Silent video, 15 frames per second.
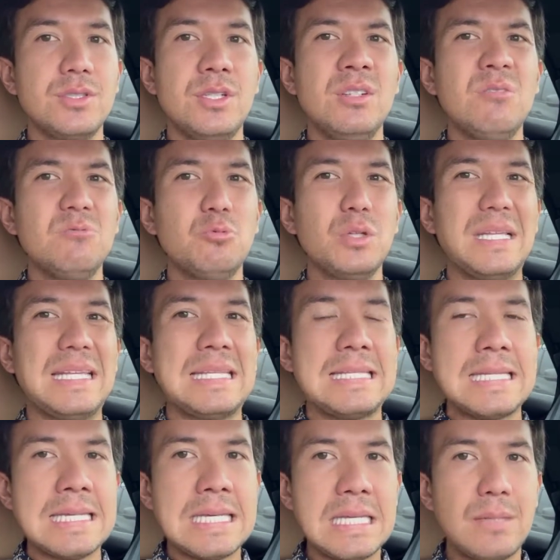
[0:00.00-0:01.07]
you don't really
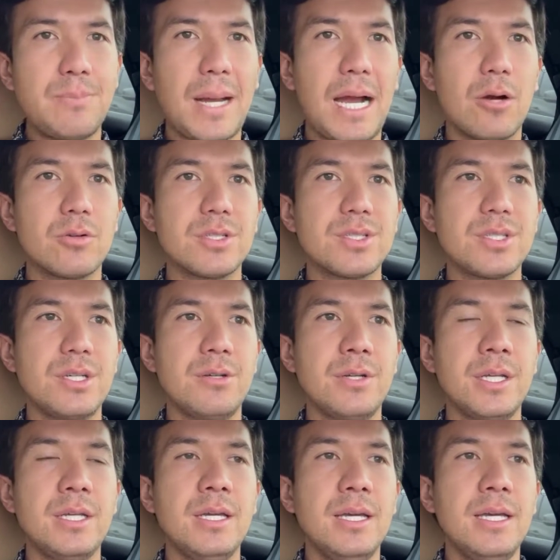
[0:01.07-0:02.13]
need power steering.